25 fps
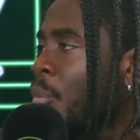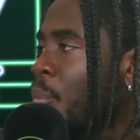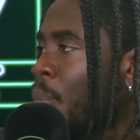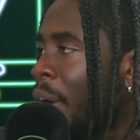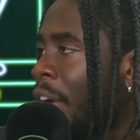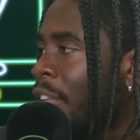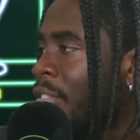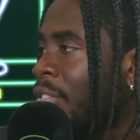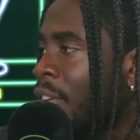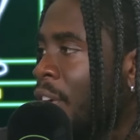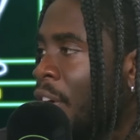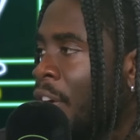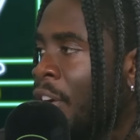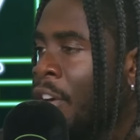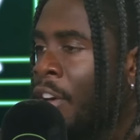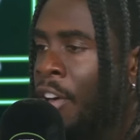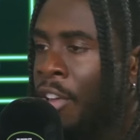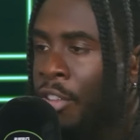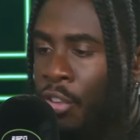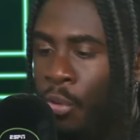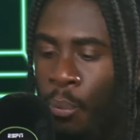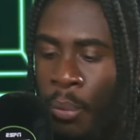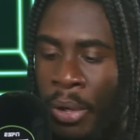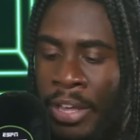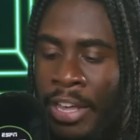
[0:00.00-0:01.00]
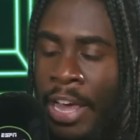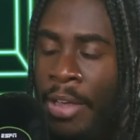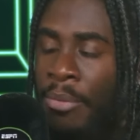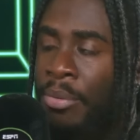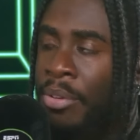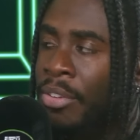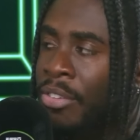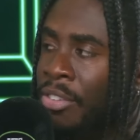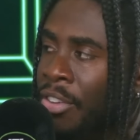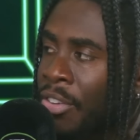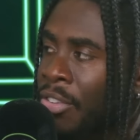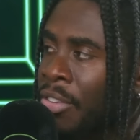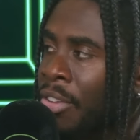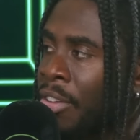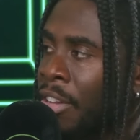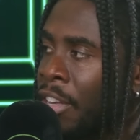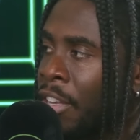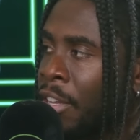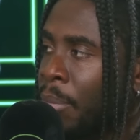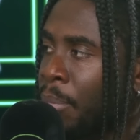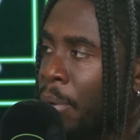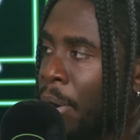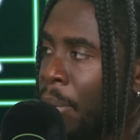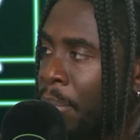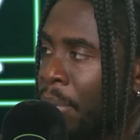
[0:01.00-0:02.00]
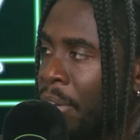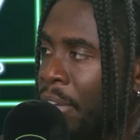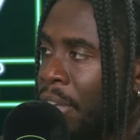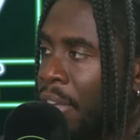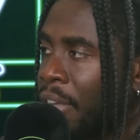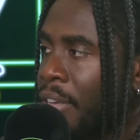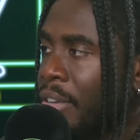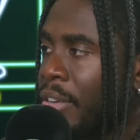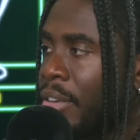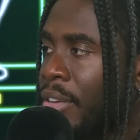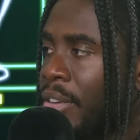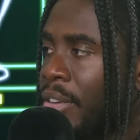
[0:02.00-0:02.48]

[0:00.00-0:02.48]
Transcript: a way to win games consistently in the Premier League.